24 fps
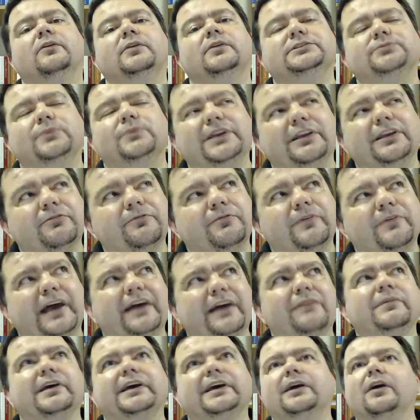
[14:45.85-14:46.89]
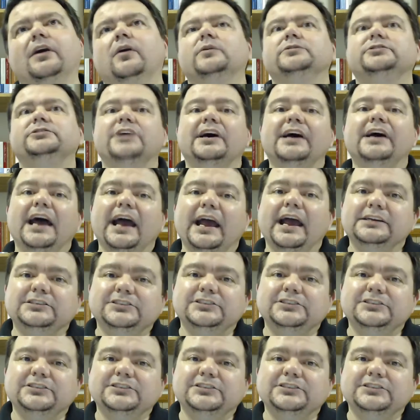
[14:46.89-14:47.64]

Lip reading: It's when the family goes and